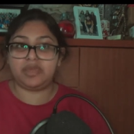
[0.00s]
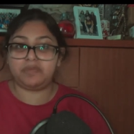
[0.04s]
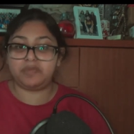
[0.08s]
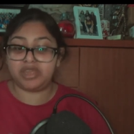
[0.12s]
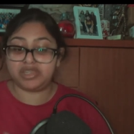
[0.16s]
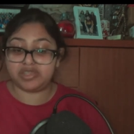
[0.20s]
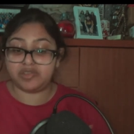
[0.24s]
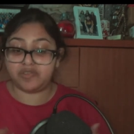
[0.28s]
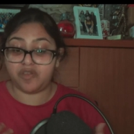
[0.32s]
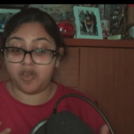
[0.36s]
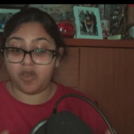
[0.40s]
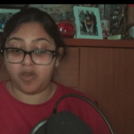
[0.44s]
because
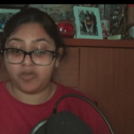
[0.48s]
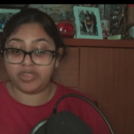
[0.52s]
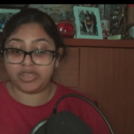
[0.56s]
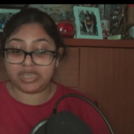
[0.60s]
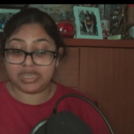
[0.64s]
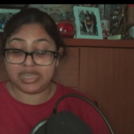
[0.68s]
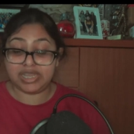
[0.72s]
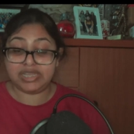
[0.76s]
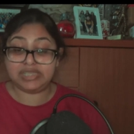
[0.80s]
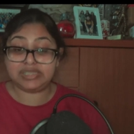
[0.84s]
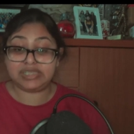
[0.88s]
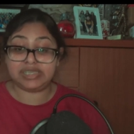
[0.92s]
of all the
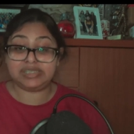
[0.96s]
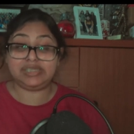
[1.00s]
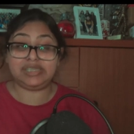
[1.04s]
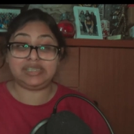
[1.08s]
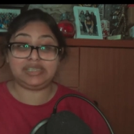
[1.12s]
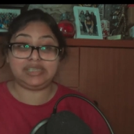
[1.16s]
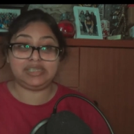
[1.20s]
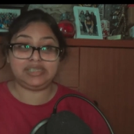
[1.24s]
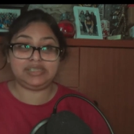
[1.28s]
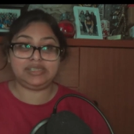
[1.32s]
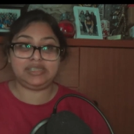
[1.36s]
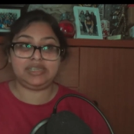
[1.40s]

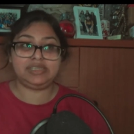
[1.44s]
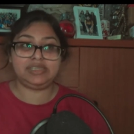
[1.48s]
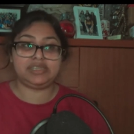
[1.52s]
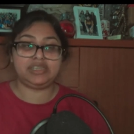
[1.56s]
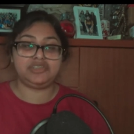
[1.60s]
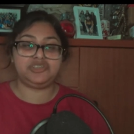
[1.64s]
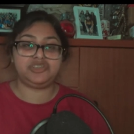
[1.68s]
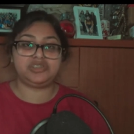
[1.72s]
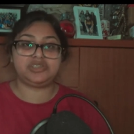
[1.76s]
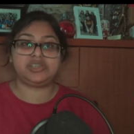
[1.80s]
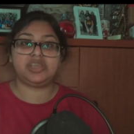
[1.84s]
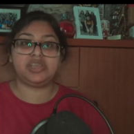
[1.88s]
inconsistencies and
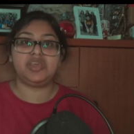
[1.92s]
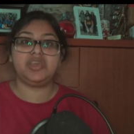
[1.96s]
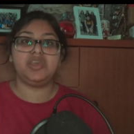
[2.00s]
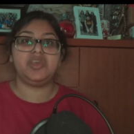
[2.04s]
just,